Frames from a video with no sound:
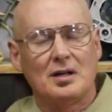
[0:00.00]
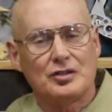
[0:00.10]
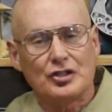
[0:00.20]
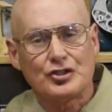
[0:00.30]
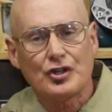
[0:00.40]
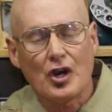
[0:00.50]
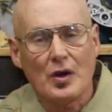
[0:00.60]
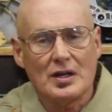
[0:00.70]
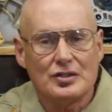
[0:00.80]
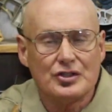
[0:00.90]

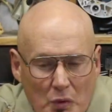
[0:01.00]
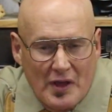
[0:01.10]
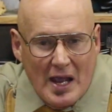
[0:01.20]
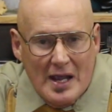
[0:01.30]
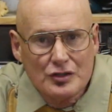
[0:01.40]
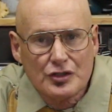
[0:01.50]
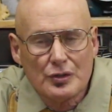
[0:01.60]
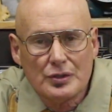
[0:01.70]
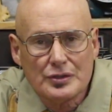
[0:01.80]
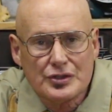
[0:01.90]
discouraged with hand
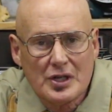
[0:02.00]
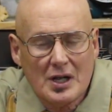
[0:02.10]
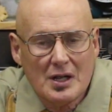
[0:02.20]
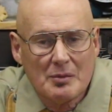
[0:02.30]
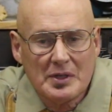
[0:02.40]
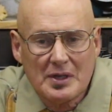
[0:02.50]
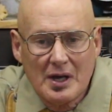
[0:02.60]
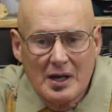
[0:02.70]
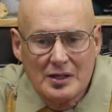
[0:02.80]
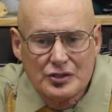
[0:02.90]
tools
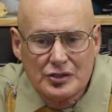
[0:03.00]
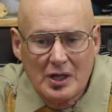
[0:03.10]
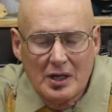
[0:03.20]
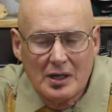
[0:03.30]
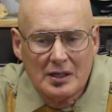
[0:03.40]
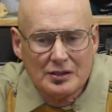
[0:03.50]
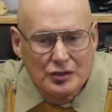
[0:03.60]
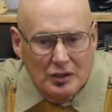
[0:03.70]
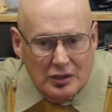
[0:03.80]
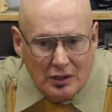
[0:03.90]
because
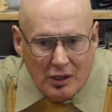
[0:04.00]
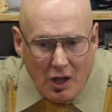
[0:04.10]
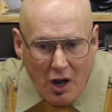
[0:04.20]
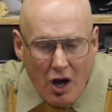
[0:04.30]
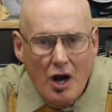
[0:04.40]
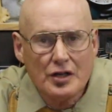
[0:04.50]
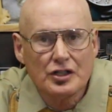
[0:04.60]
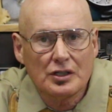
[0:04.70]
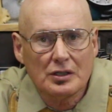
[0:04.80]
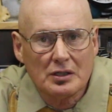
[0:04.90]
it's a little hard
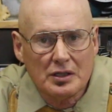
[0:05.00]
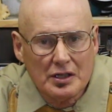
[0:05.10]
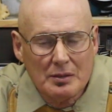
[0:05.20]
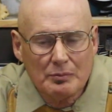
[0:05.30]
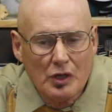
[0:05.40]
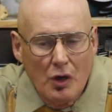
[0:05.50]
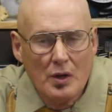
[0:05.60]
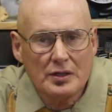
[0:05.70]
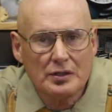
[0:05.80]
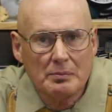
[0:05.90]
to get them
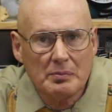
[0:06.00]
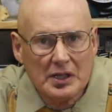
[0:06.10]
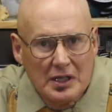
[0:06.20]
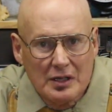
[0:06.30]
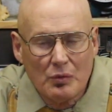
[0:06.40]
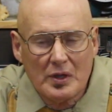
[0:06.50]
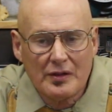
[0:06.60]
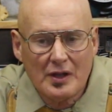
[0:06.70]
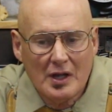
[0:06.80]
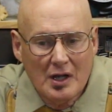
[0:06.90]
going to begin
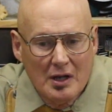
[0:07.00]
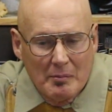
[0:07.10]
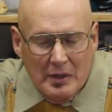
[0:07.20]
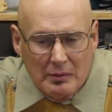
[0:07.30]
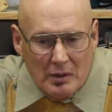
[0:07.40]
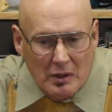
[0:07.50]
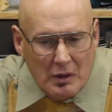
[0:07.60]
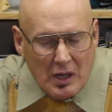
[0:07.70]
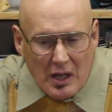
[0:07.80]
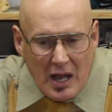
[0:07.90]
with, but
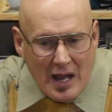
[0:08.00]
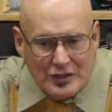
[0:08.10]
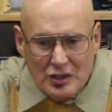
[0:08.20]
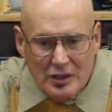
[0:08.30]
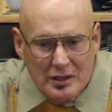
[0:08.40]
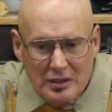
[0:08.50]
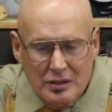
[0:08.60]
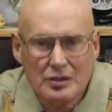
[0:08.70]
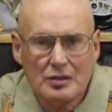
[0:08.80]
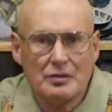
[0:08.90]

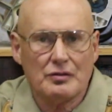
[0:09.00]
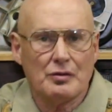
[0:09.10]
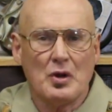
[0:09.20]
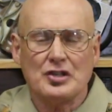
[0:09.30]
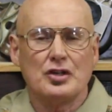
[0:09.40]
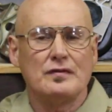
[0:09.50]
actually the rest